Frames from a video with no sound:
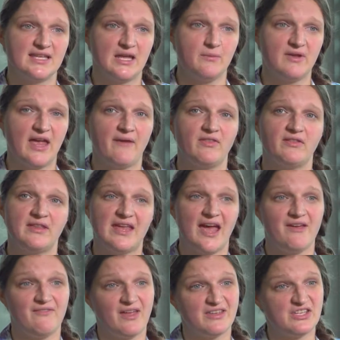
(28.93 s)
day, we have the
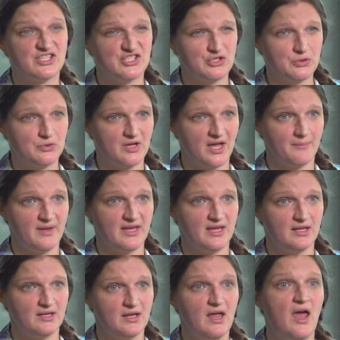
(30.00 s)
Lehigh Valley Zoo coming
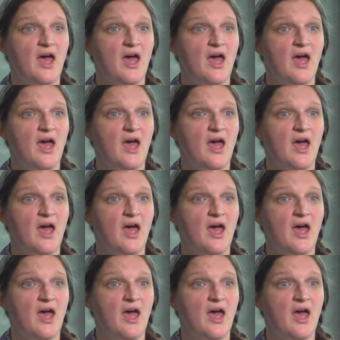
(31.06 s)
in,